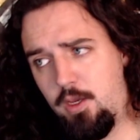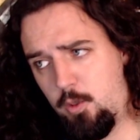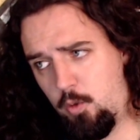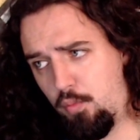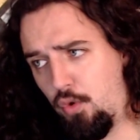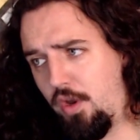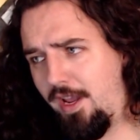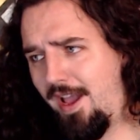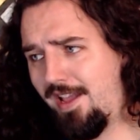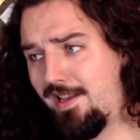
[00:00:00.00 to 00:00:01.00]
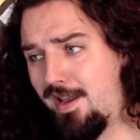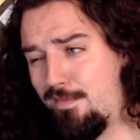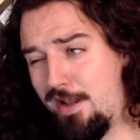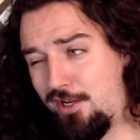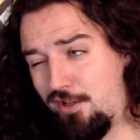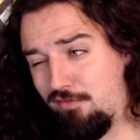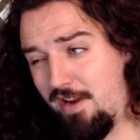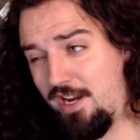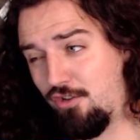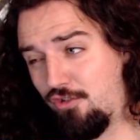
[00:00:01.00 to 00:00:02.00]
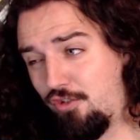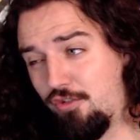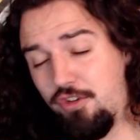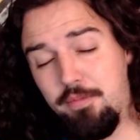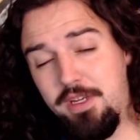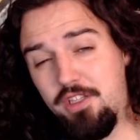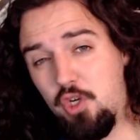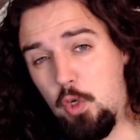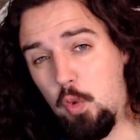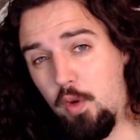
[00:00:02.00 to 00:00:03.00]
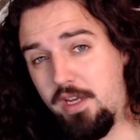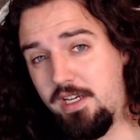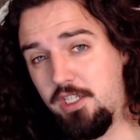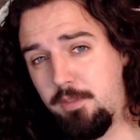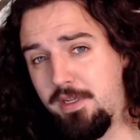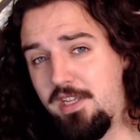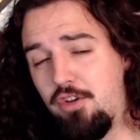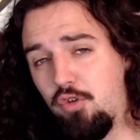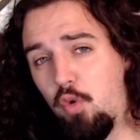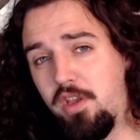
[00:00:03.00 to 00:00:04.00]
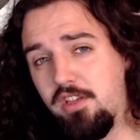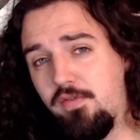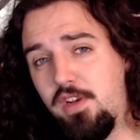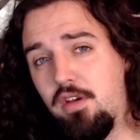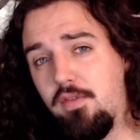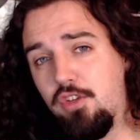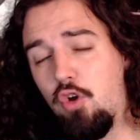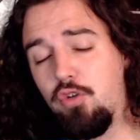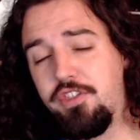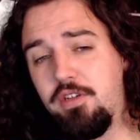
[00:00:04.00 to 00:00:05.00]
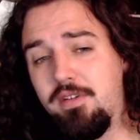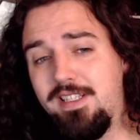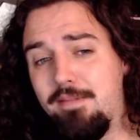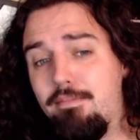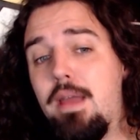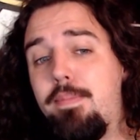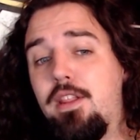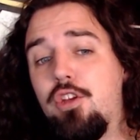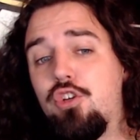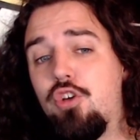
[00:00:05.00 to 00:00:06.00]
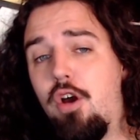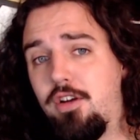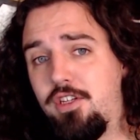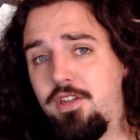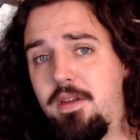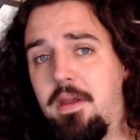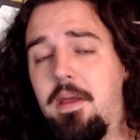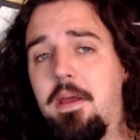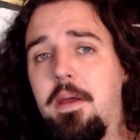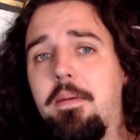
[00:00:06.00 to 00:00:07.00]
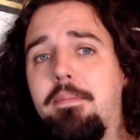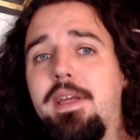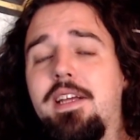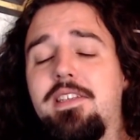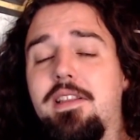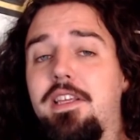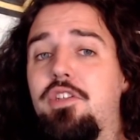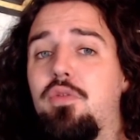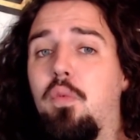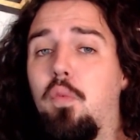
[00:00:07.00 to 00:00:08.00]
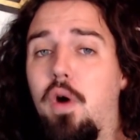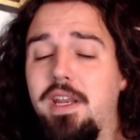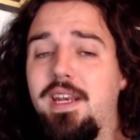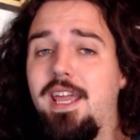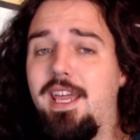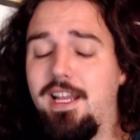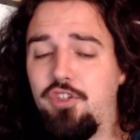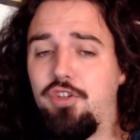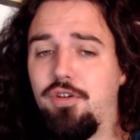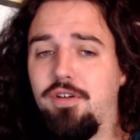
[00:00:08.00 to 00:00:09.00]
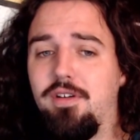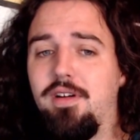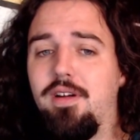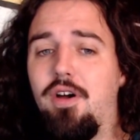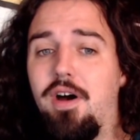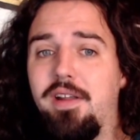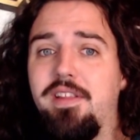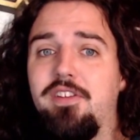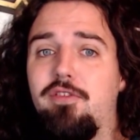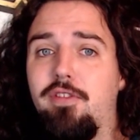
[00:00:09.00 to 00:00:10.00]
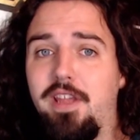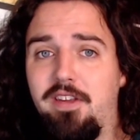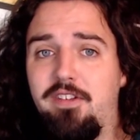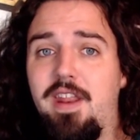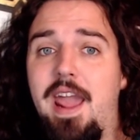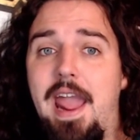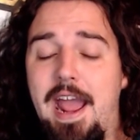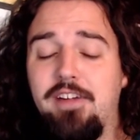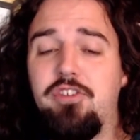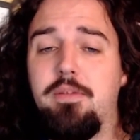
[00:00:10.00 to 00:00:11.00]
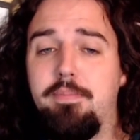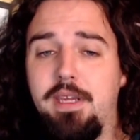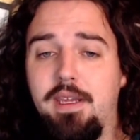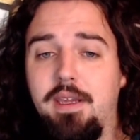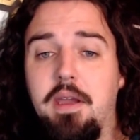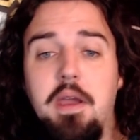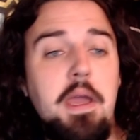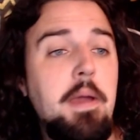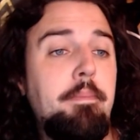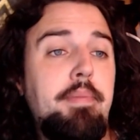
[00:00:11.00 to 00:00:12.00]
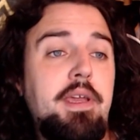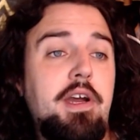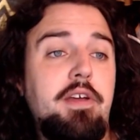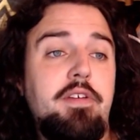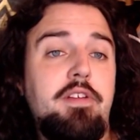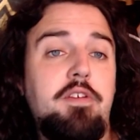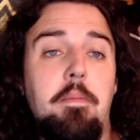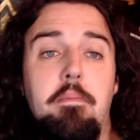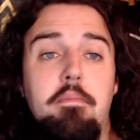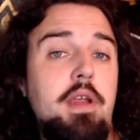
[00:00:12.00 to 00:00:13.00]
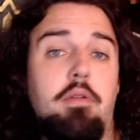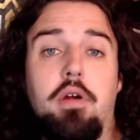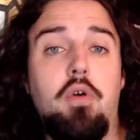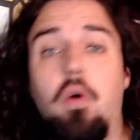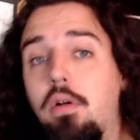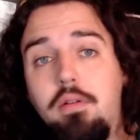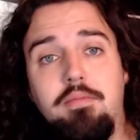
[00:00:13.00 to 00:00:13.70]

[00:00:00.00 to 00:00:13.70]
Oh boy, I think I mentioned the Rangers earlier being the quickest, potential quickest video of this whole series. It might be the Sharks, because at least one answer on this list has to be because it's a miracle.